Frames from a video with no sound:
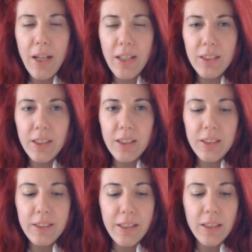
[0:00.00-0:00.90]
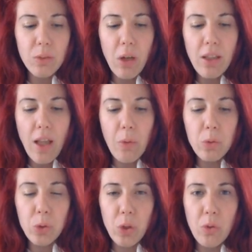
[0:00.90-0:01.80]
and in the second one I
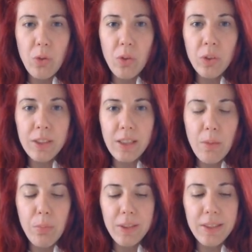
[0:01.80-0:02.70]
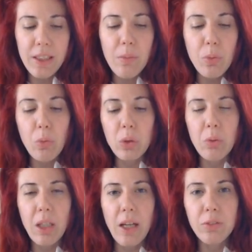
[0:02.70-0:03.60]
will show you step by step what
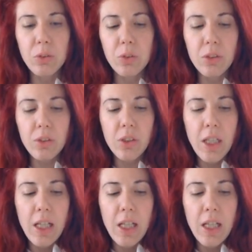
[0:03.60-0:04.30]
we have to do.